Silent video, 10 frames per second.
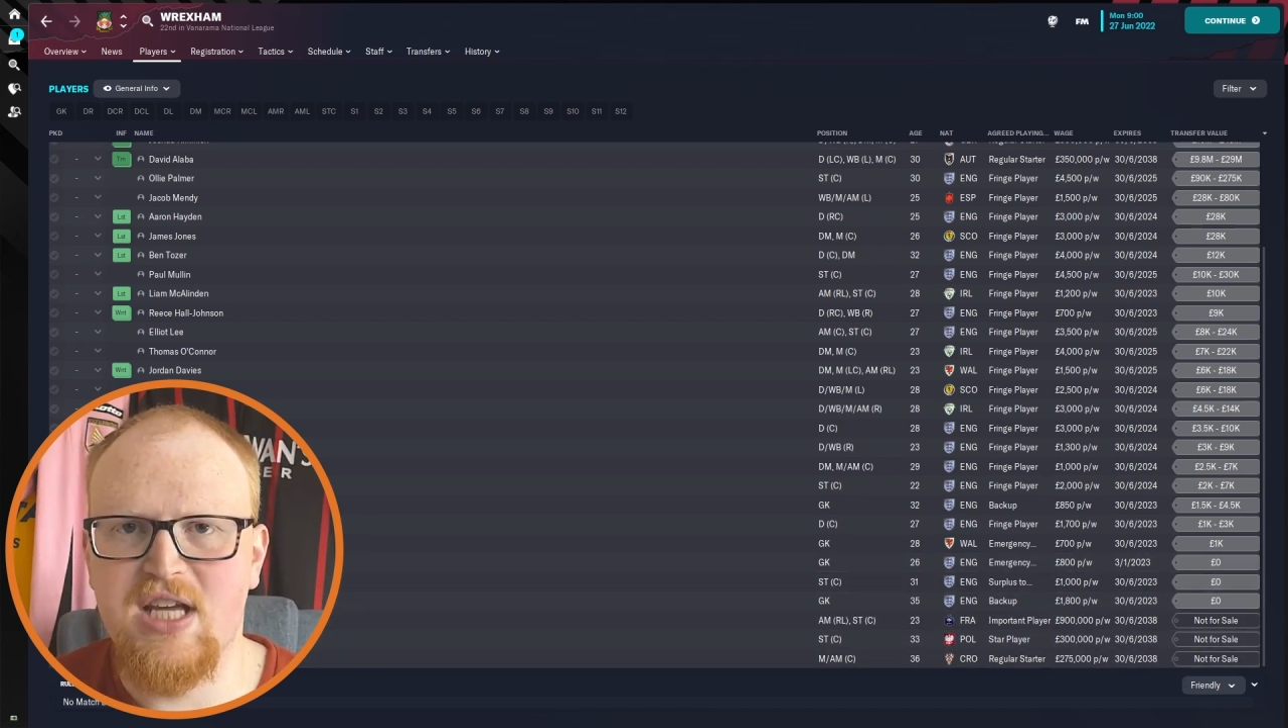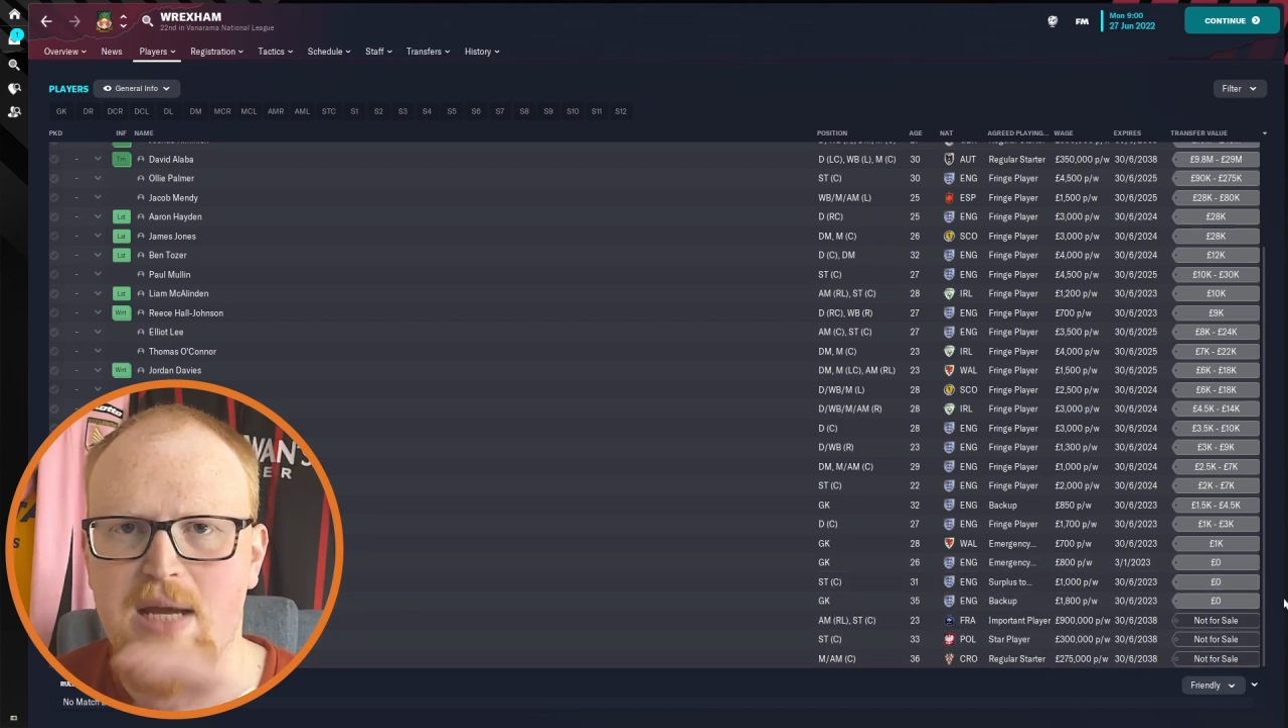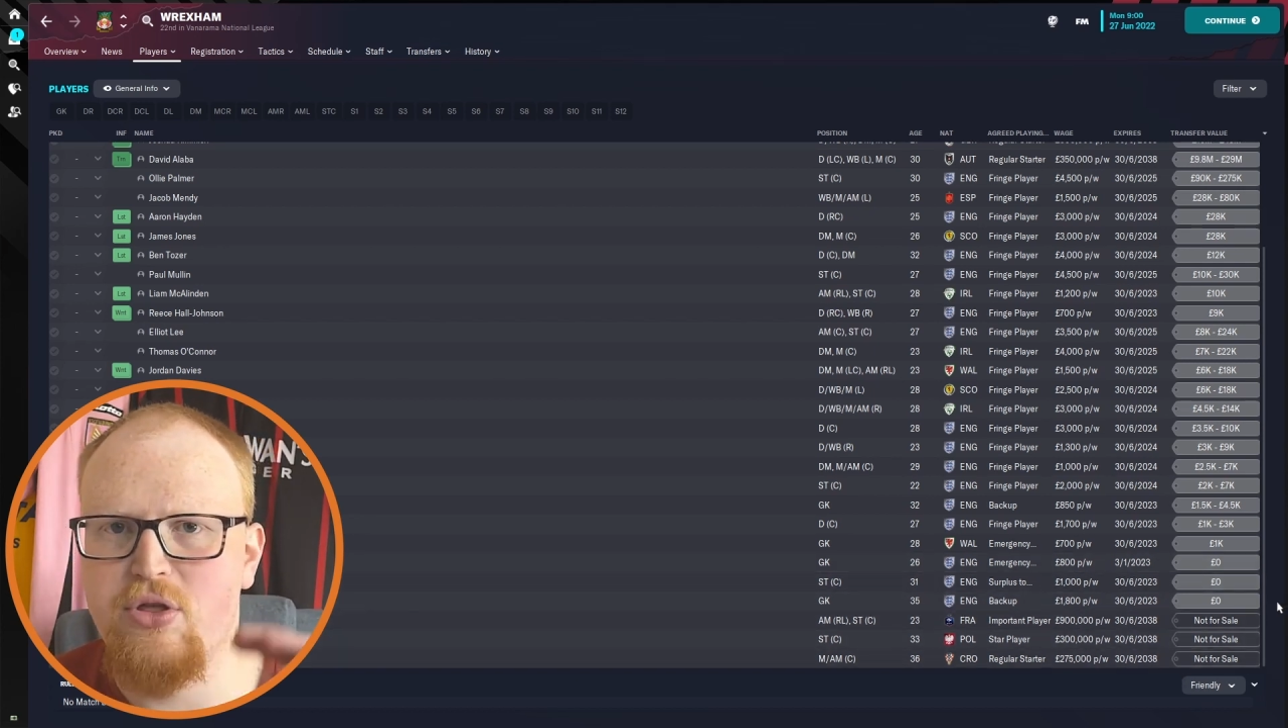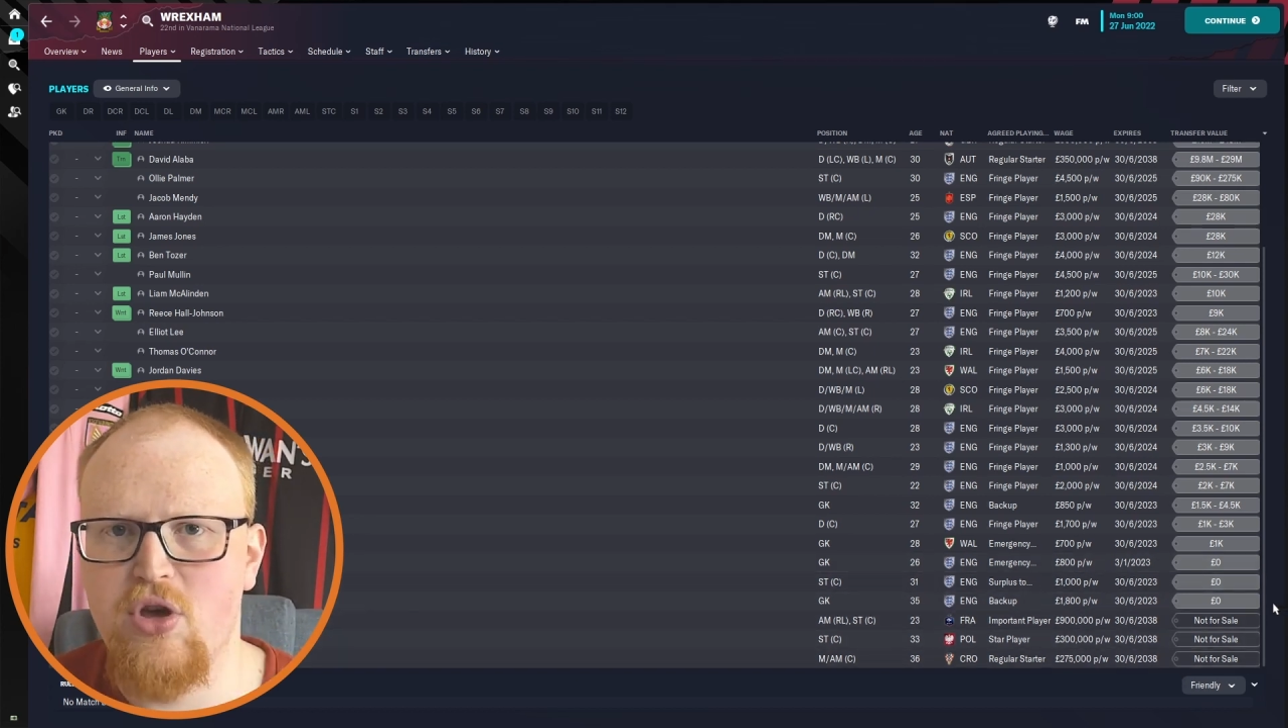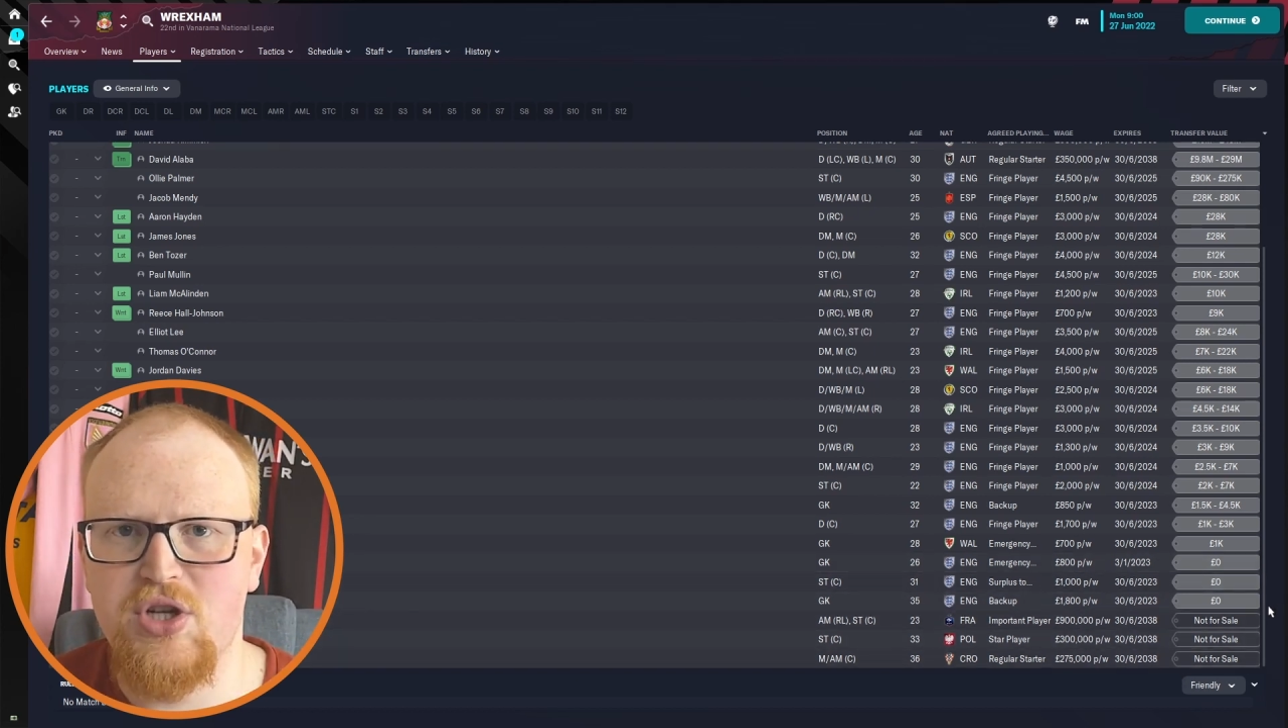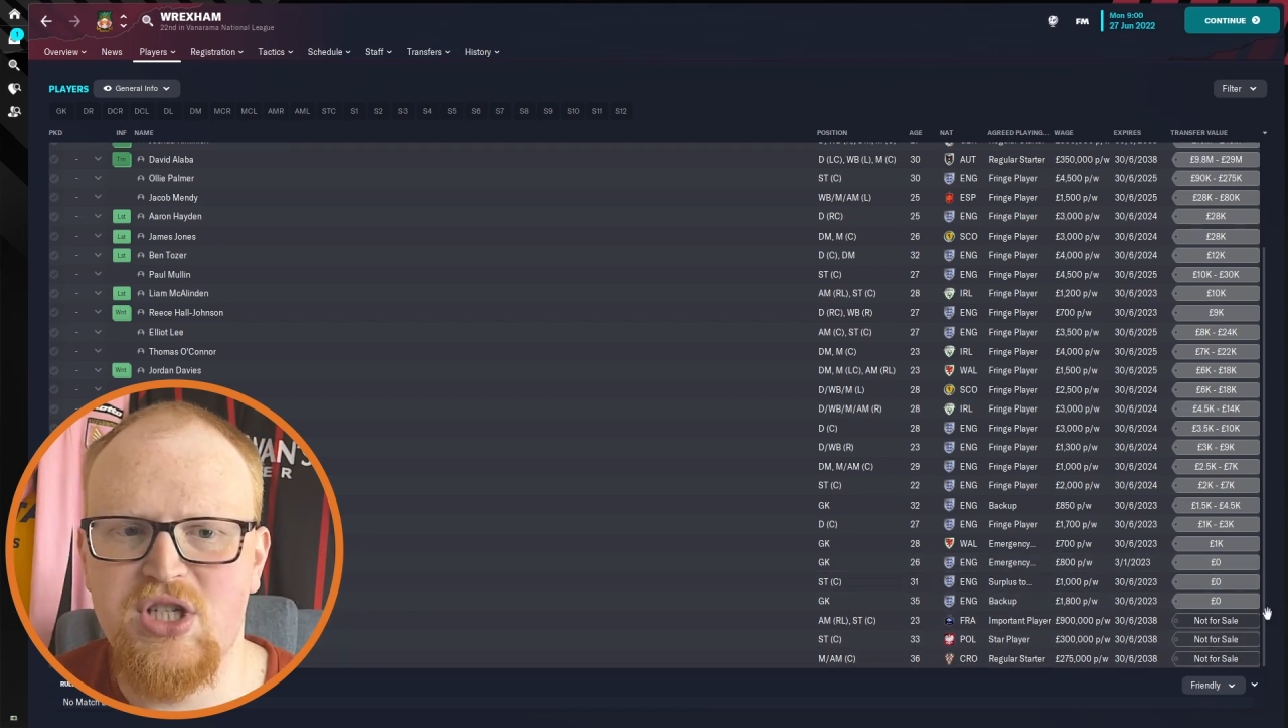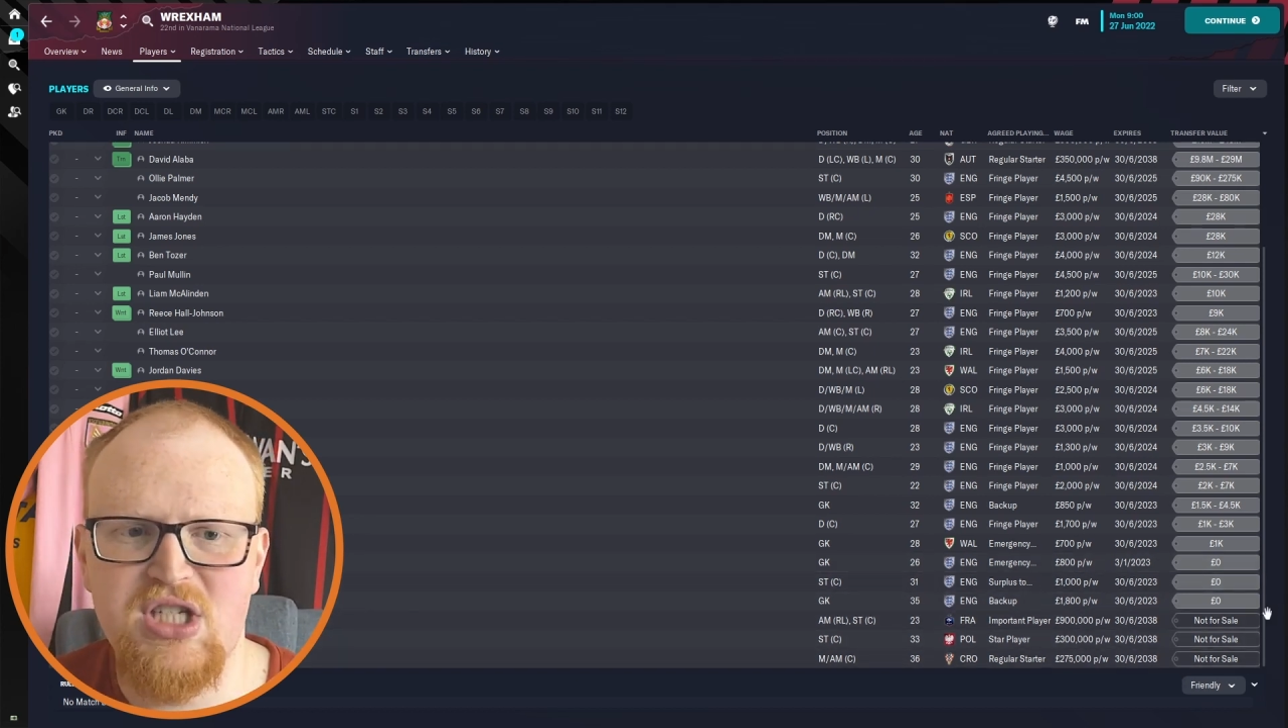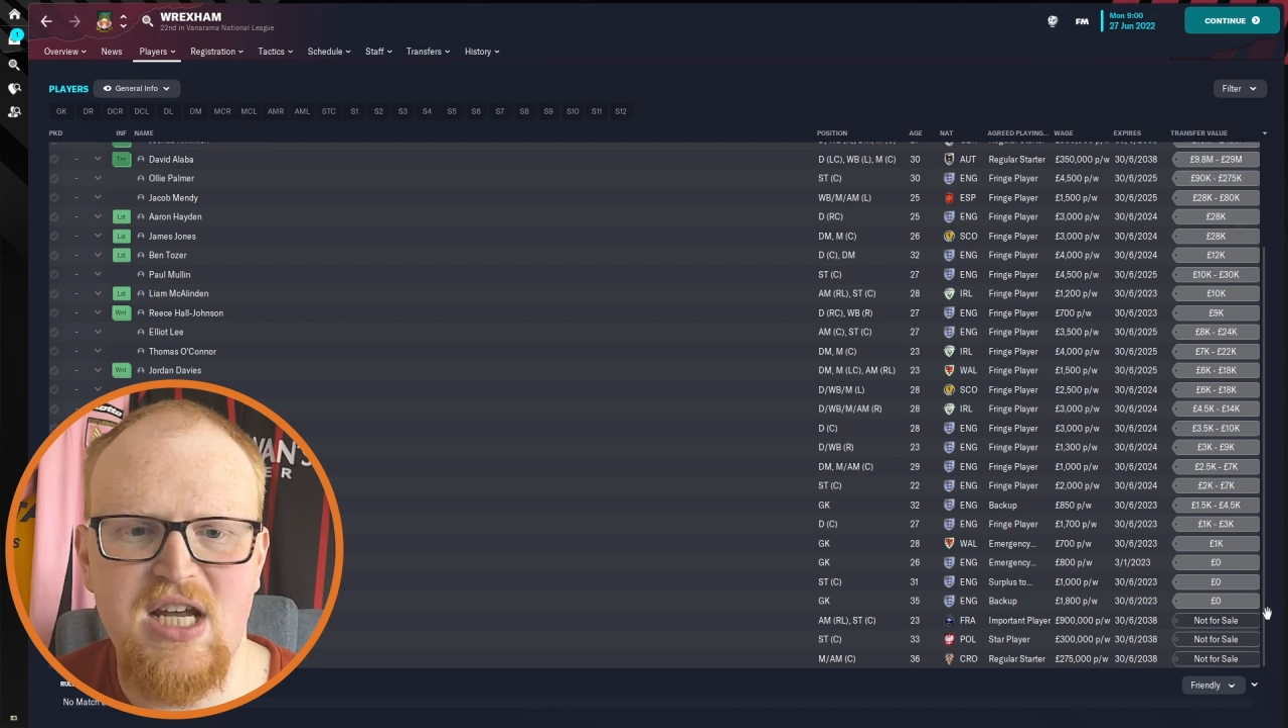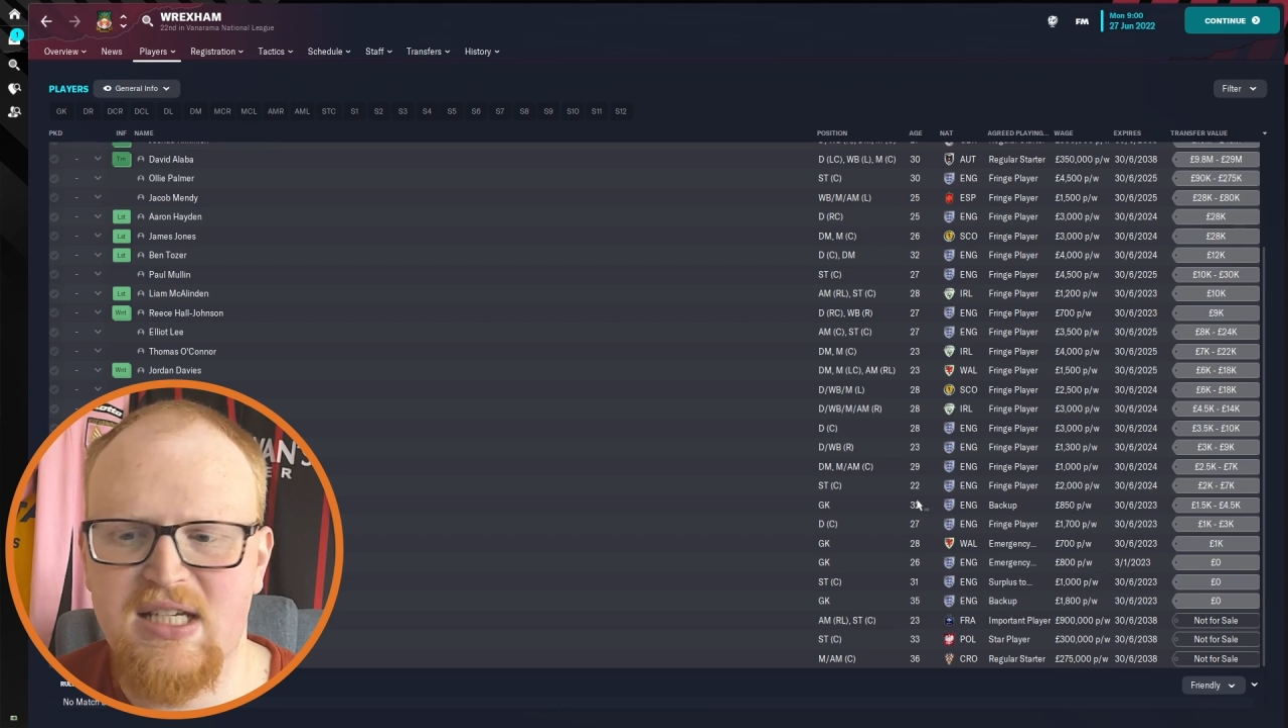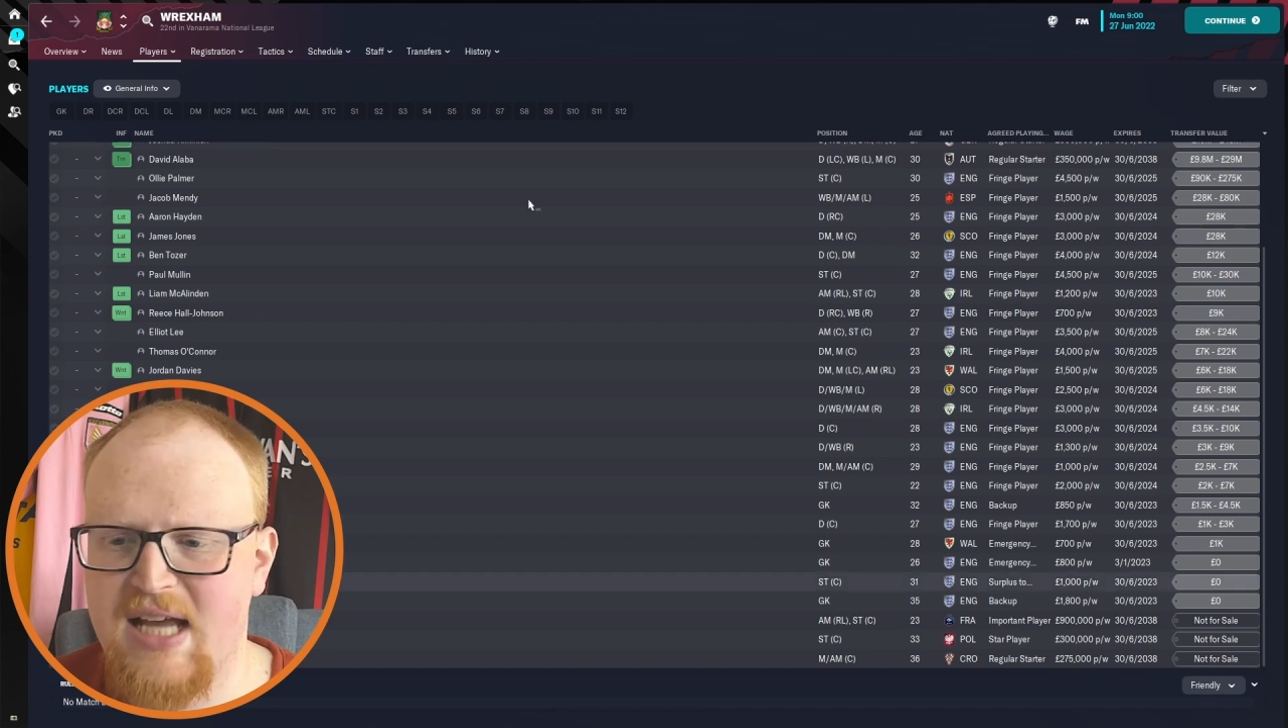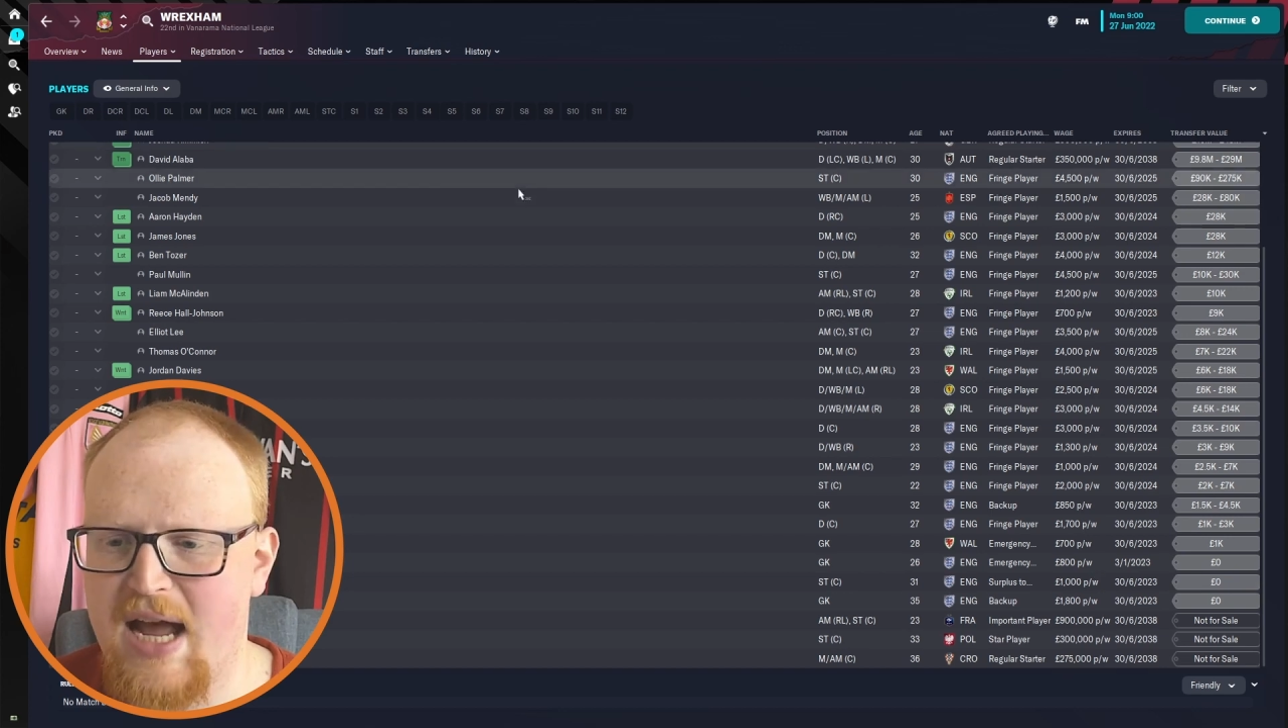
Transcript: game at 36.